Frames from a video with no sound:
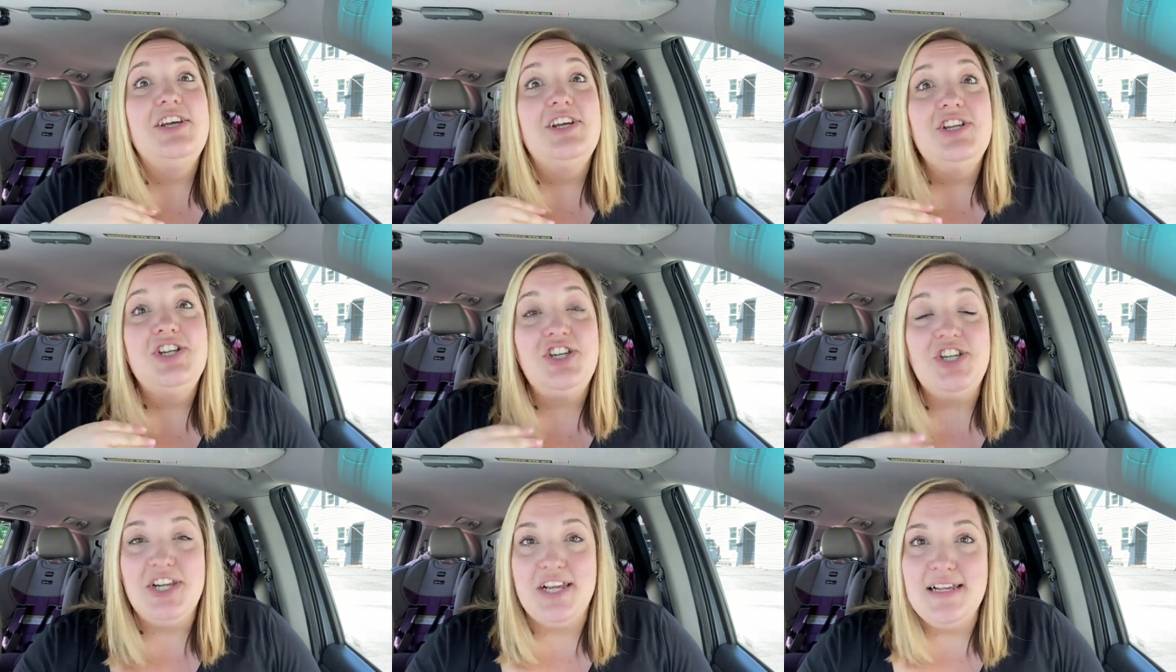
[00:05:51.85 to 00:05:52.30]

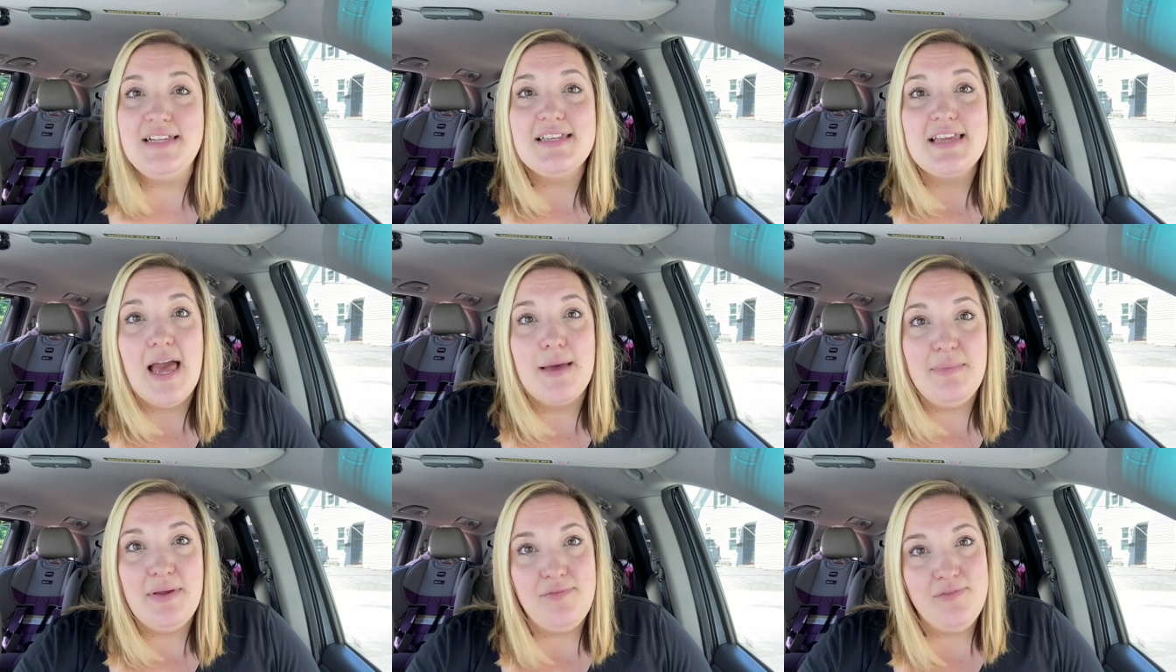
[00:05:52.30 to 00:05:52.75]
she's
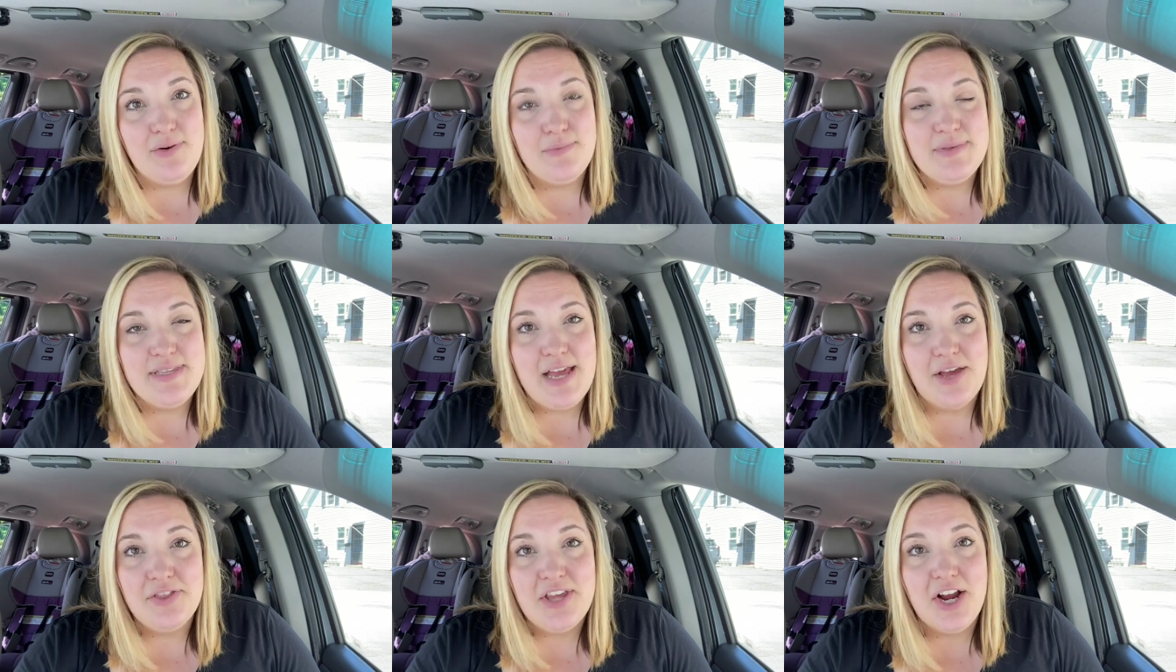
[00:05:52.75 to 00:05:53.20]
coming from
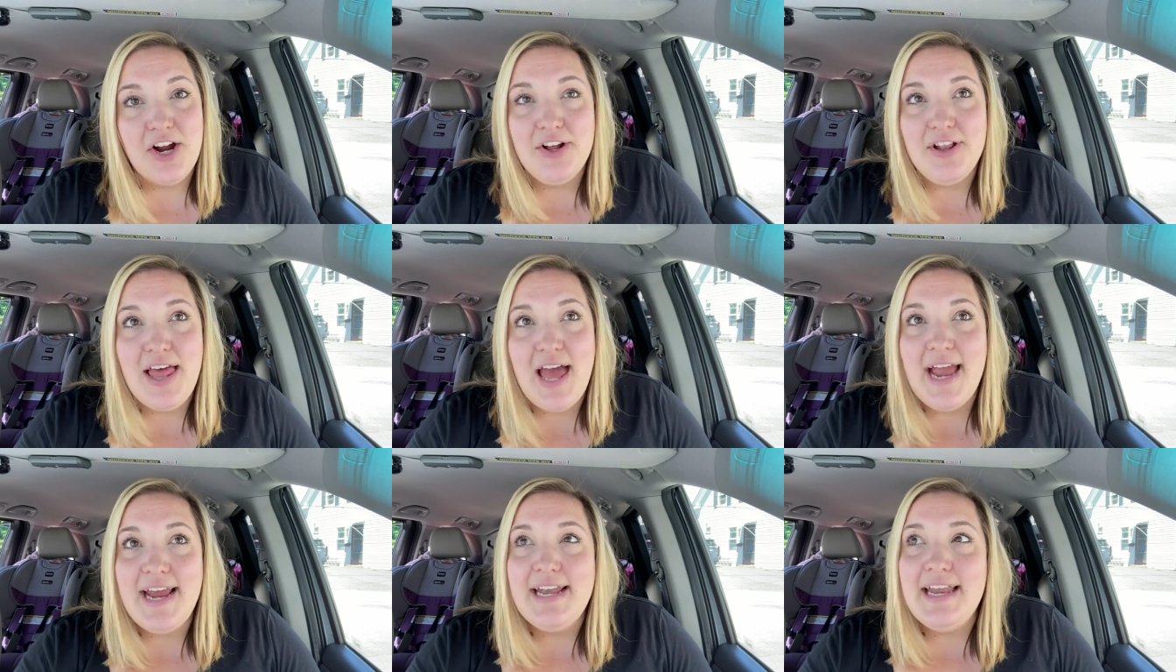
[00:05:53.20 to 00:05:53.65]
South
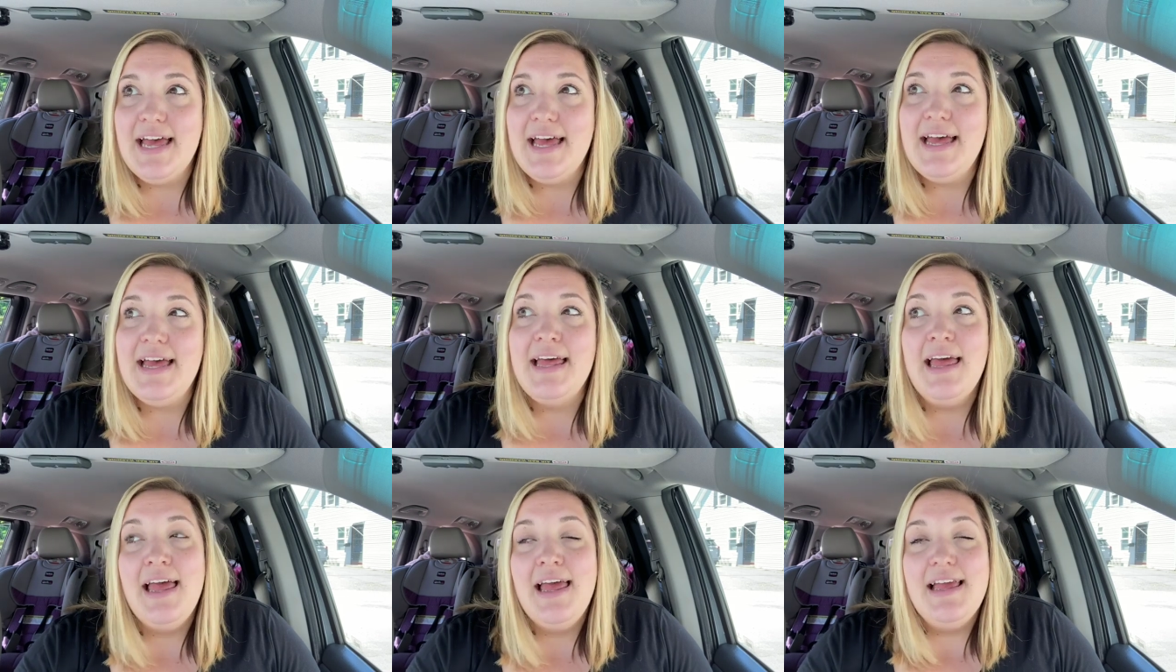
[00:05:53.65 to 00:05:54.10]

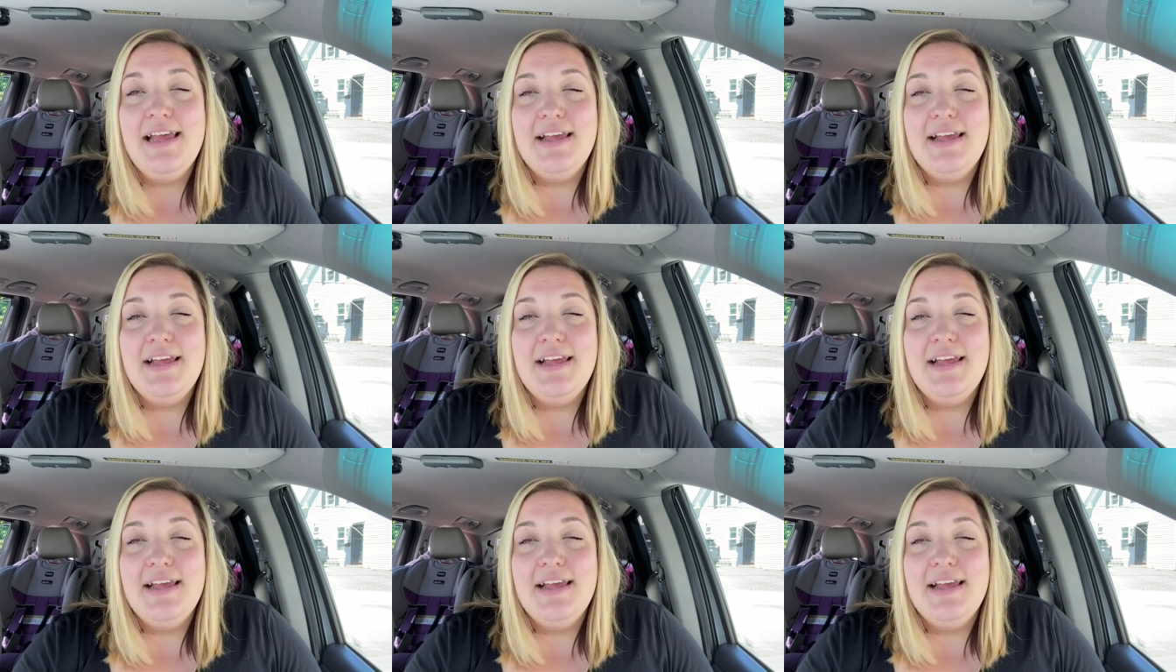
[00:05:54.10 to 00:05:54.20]
Carolina.